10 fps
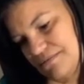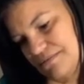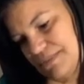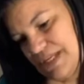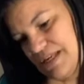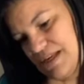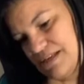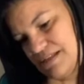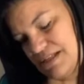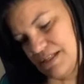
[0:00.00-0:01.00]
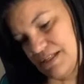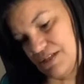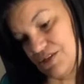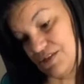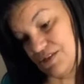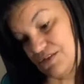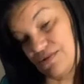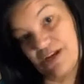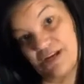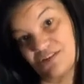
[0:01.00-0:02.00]
And yes, I did just do
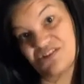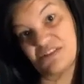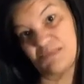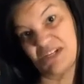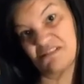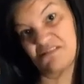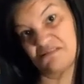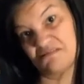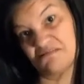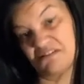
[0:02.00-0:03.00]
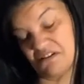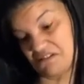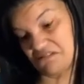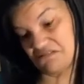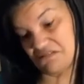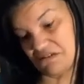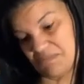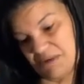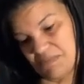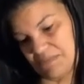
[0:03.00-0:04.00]
that. I just mixed the colors on the
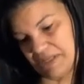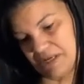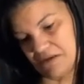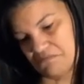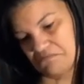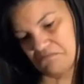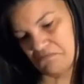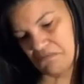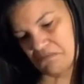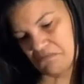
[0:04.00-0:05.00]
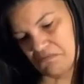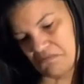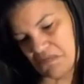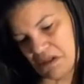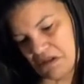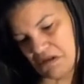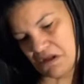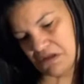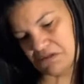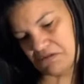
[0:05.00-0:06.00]
paper plate.
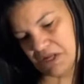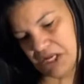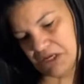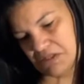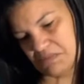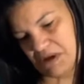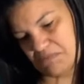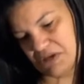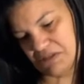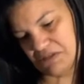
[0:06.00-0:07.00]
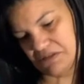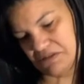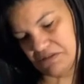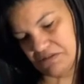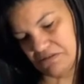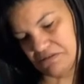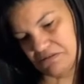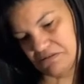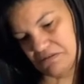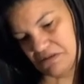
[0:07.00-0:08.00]
That's okay. It's my business.
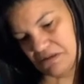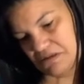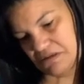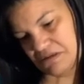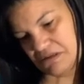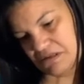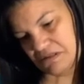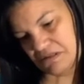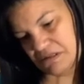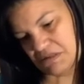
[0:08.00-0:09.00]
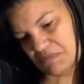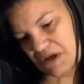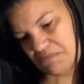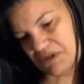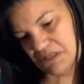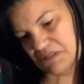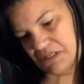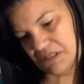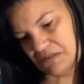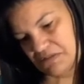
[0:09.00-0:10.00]
It's my business.